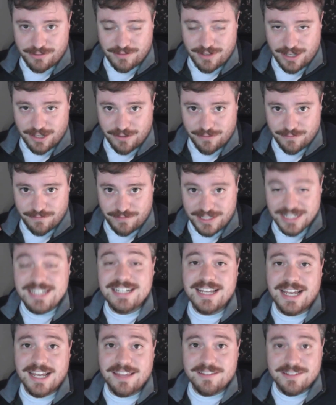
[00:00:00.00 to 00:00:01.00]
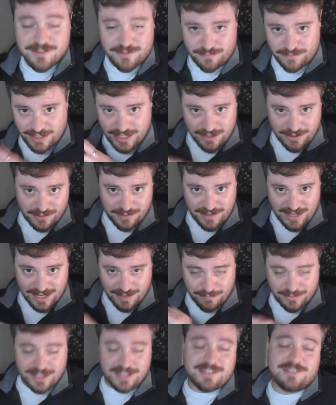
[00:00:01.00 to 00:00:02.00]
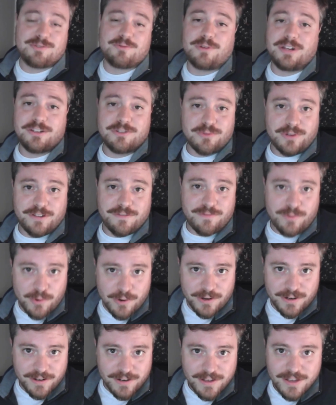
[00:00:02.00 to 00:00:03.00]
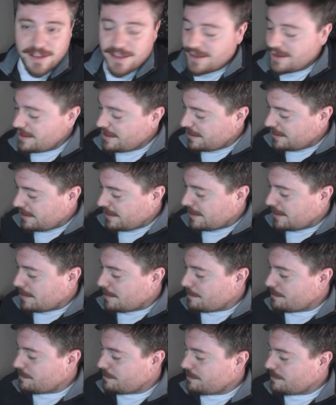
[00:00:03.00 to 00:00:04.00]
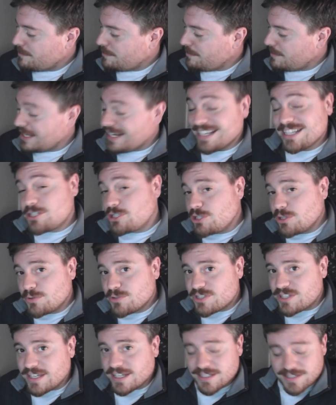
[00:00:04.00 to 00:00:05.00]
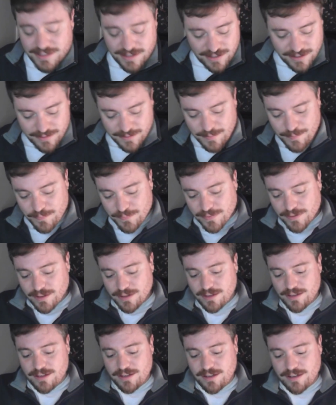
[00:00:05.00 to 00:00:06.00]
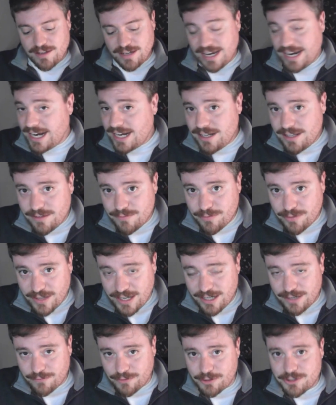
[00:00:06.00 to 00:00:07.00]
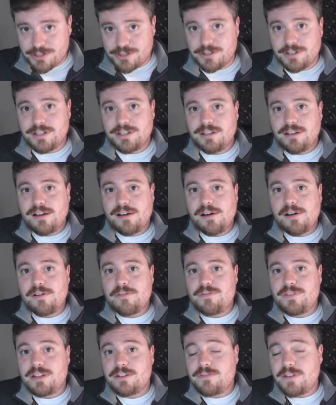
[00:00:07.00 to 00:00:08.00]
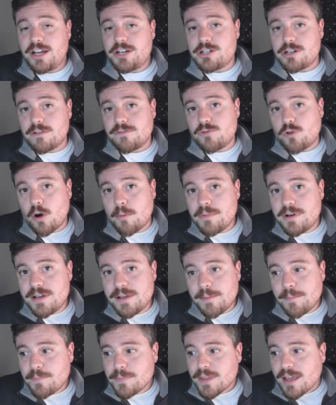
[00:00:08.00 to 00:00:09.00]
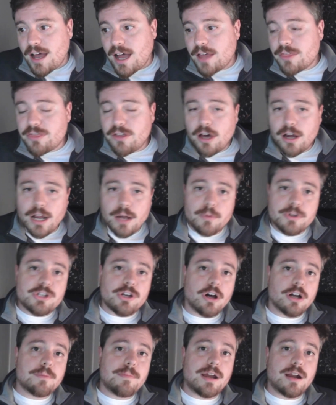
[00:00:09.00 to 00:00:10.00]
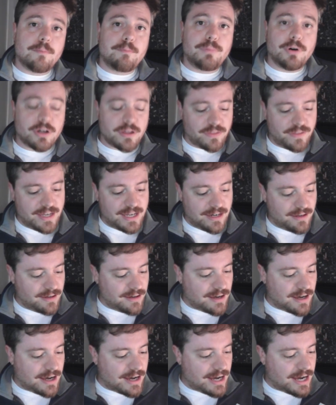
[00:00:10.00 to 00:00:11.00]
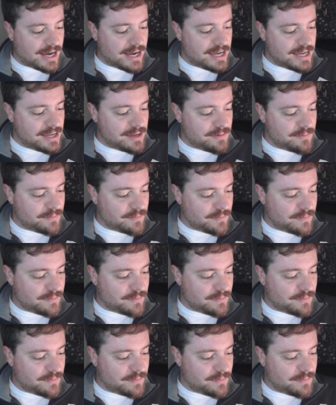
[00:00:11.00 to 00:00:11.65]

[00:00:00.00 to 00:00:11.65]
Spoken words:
of D-Day. This video is taking place in 2024. It is June 6th, 80th anniversary of the invasion of Normandy. I thought I would talk about a book that I